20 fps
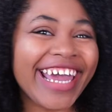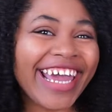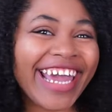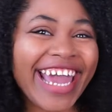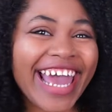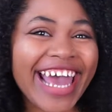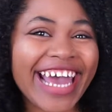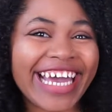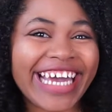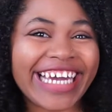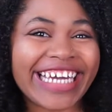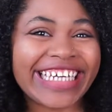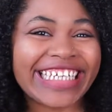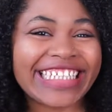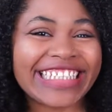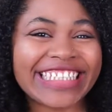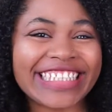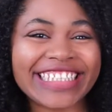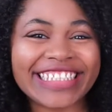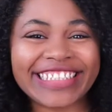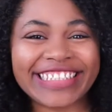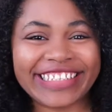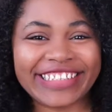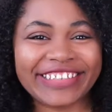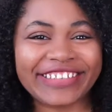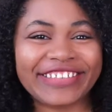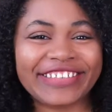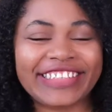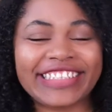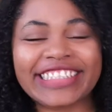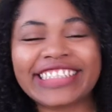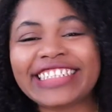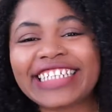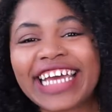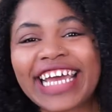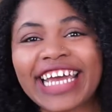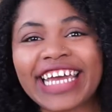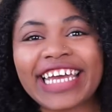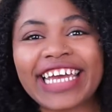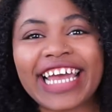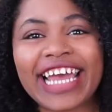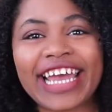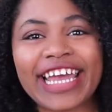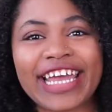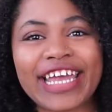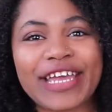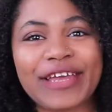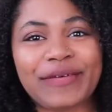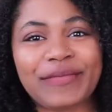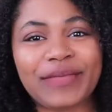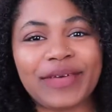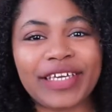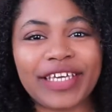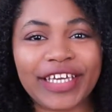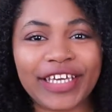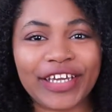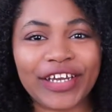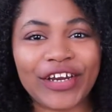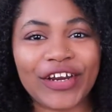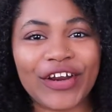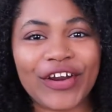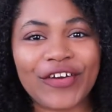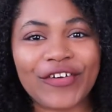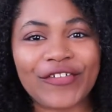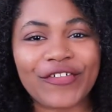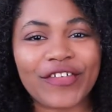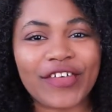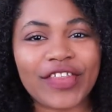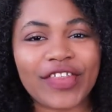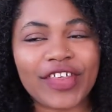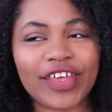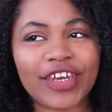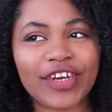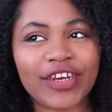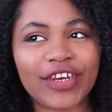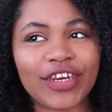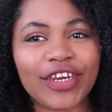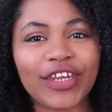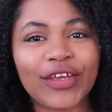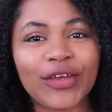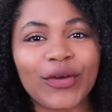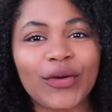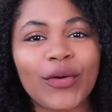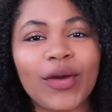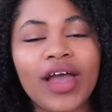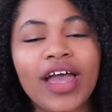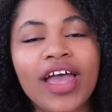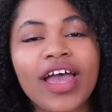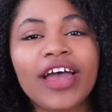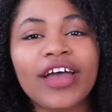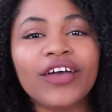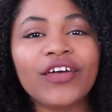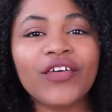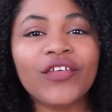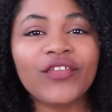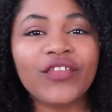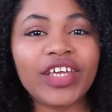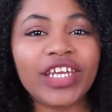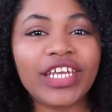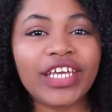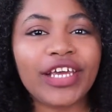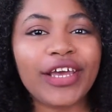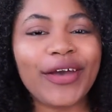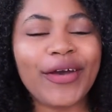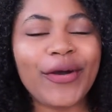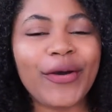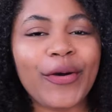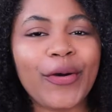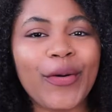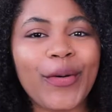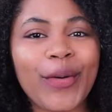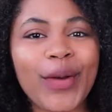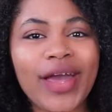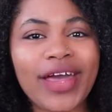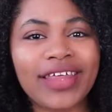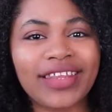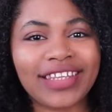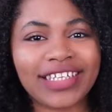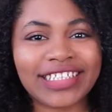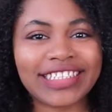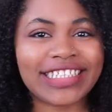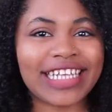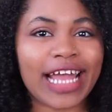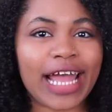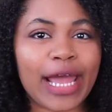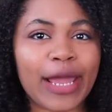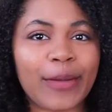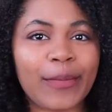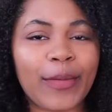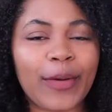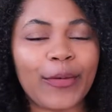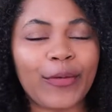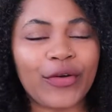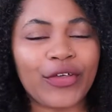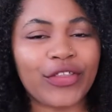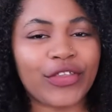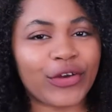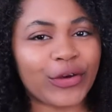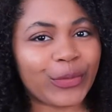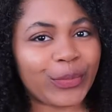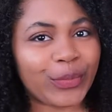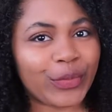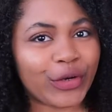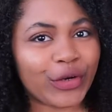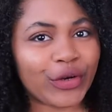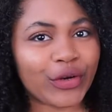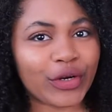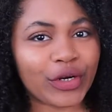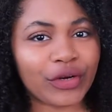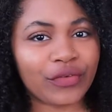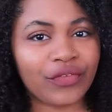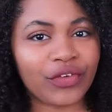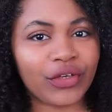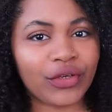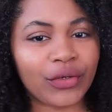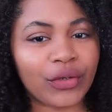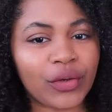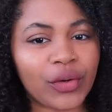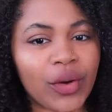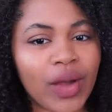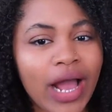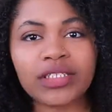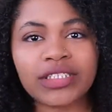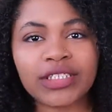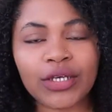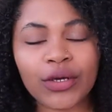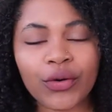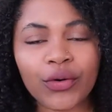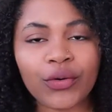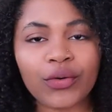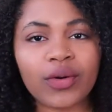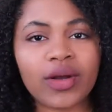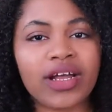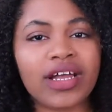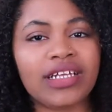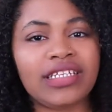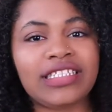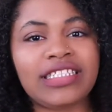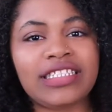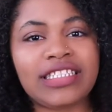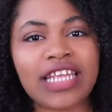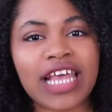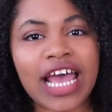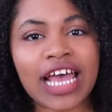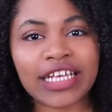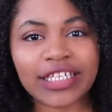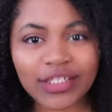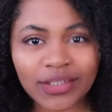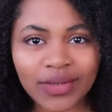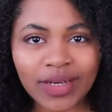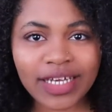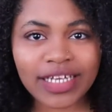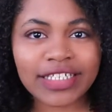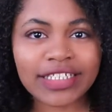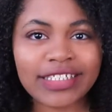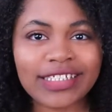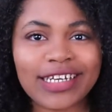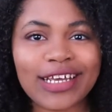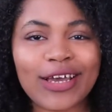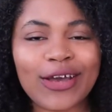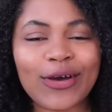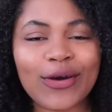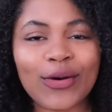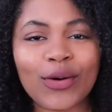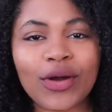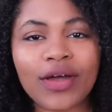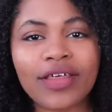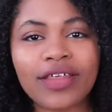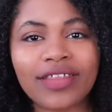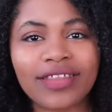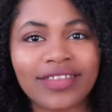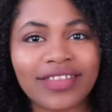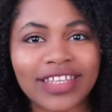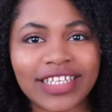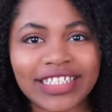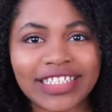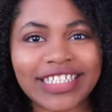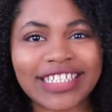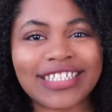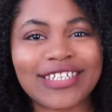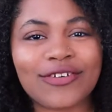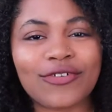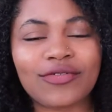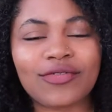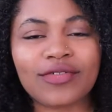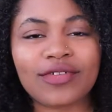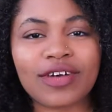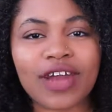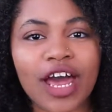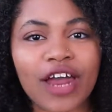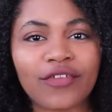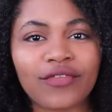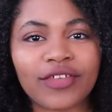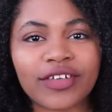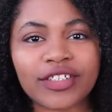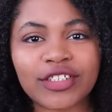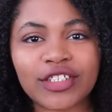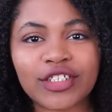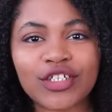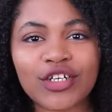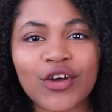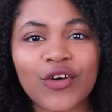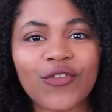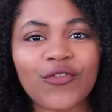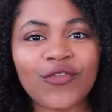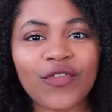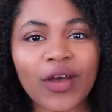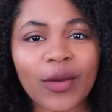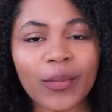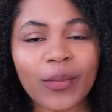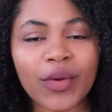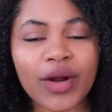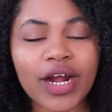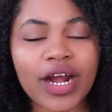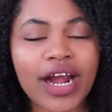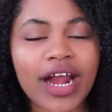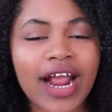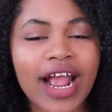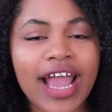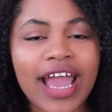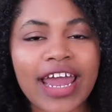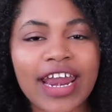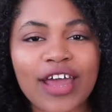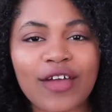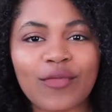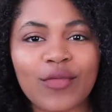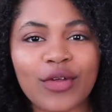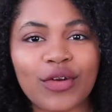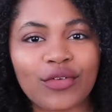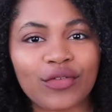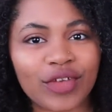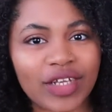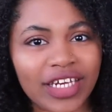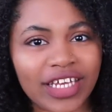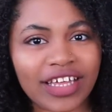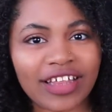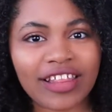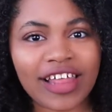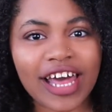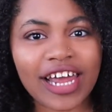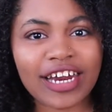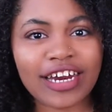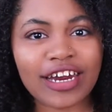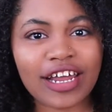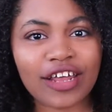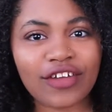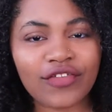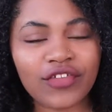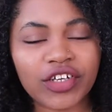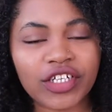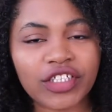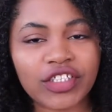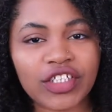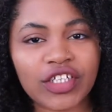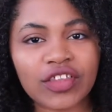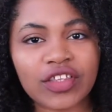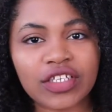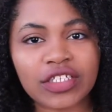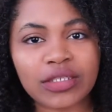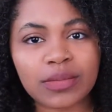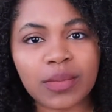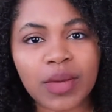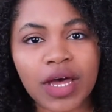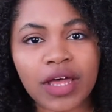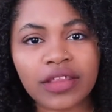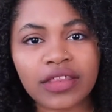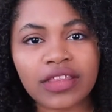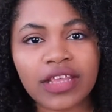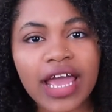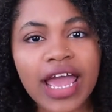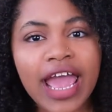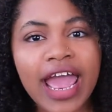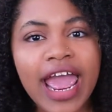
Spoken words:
Hey guys, so today I am here with a new video, this time with a book review. So as you guys know, this is no nonfiction November, and I've been reading a lot of nonfiction this month,